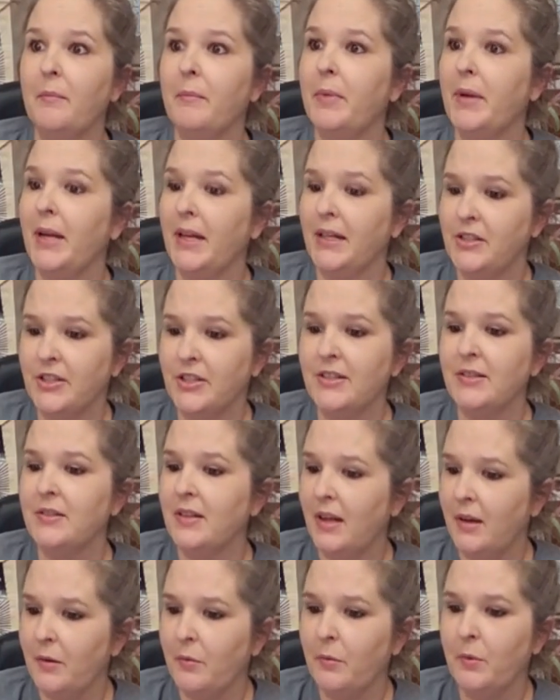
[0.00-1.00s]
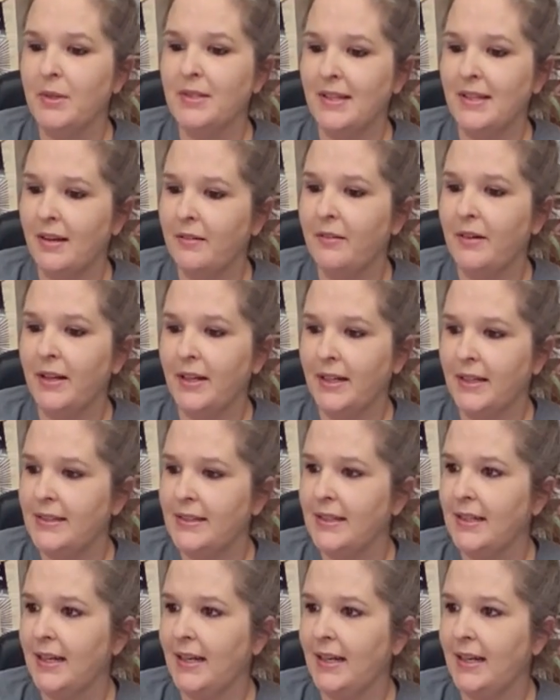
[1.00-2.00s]
but I just was not ready
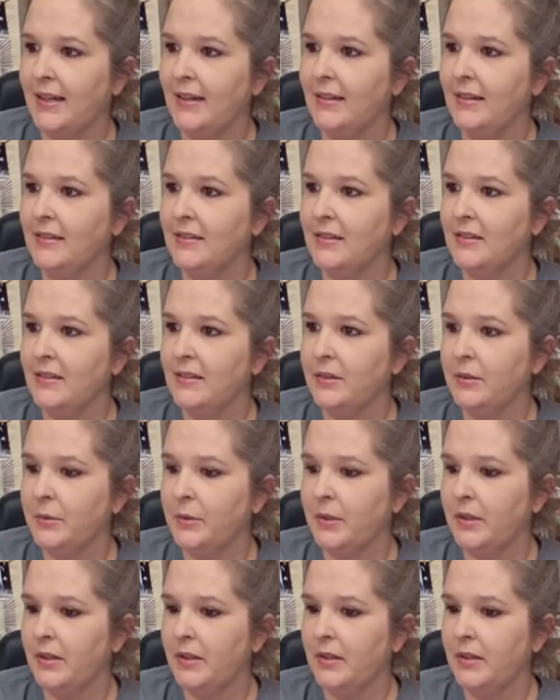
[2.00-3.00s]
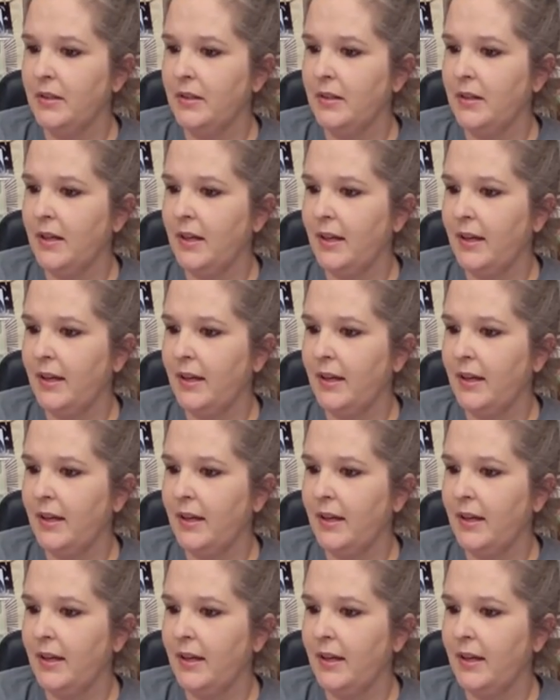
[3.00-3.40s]
today to do one.